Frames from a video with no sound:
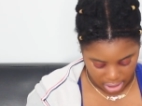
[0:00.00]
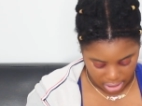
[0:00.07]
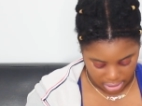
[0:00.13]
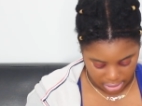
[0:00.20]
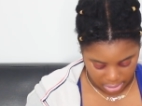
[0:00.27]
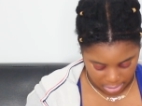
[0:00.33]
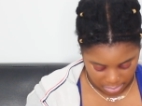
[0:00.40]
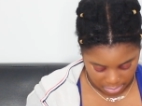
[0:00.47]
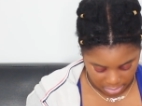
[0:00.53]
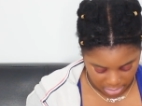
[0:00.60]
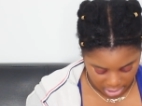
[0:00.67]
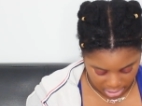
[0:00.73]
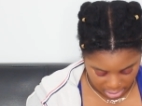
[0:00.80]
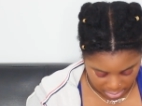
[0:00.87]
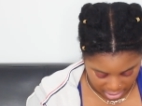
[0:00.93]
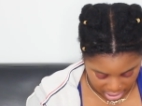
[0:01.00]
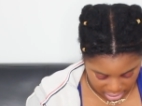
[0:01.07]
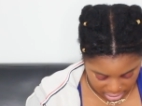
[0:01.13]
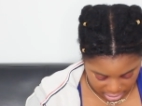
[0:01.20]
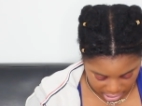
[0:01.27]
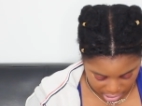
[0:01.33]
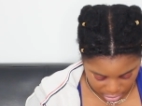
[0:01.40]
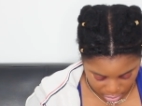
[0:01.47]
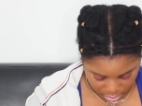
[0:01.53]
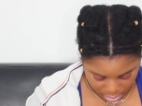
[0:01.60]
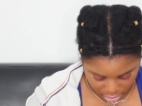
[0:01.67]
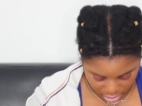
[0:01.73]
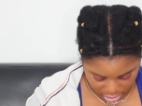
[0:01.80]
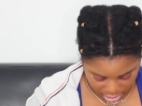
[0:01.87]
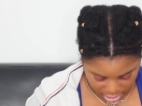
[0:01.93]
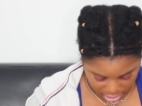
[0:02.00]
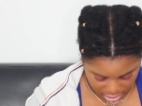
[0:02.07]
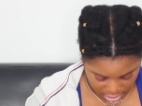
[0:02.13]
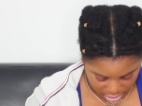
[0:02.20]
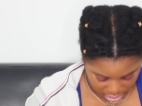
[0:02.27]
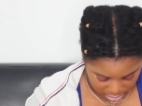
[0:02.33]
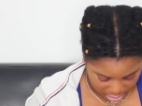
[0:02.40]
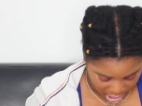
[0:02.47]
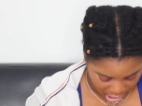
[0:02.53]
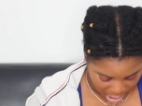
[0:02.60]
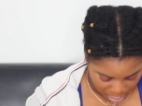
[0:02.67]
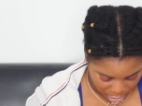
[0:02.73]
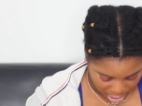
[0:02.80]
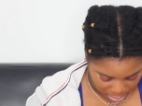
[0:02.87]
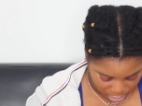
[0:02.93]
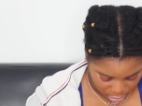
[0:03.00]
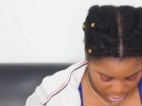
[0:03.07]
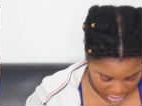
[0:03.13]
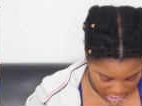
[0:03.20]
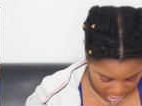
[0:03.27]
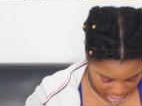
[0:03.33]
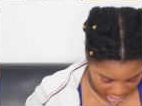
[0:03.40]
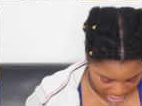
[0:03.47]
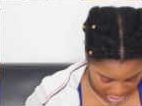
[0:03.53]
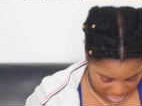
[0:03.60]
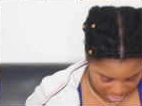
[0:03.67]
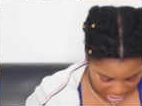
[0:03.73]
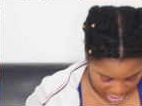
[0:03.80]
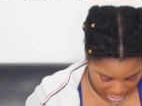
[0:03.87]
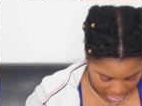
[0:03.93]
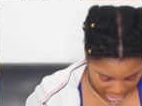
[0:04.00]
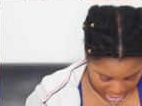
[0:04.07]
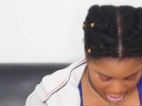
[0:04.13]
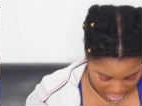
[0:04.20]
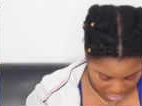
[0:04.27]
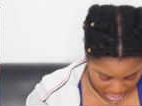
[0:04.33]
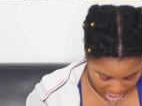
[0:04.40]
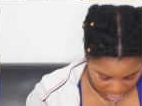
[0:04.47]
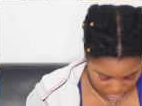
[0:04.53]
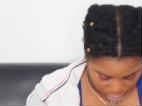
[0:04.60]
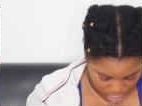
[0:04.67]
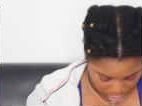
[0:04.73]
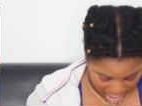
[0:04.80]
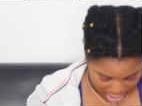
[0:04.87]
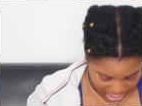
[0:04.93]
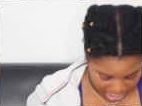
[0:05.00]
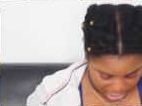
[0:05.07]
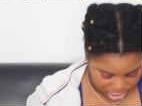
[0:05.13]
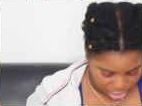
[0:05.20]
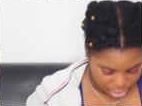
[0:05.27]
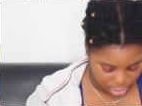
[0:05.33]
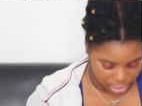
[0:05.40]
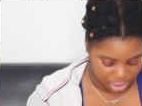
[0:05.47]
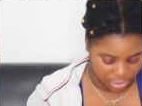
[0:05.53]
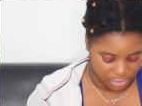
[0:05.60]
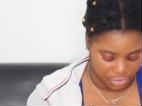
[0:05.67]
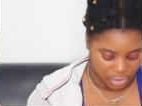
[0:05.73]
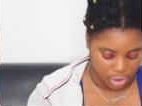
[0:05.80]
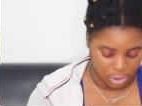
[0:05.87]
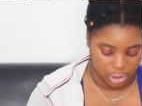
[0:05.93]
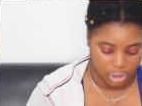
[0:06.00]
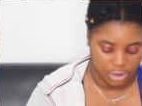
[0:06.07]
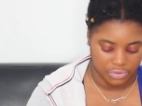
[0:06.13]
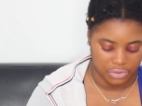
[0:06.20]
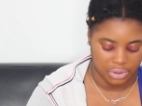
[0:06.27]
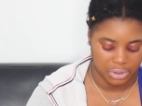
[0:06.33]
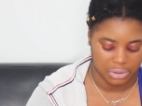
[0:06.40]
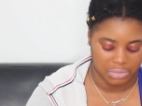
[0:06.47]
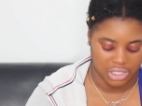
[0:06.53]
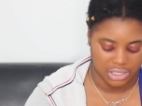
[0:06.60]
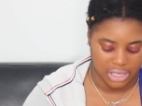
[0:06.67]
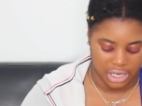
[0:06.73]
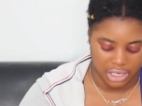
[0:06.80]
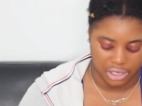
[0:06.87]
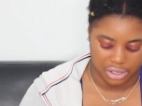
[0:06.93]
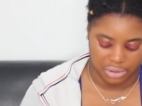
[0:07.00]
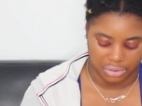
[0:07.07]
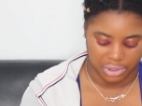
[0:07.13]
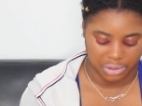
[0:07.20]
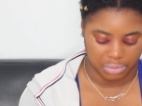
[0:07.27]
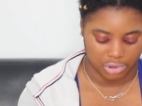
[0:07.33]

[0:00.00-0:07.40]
si by sayon ponse, bagay Like I keep thinking my, my real eyelashes are gonna fall off. Is that ignorant?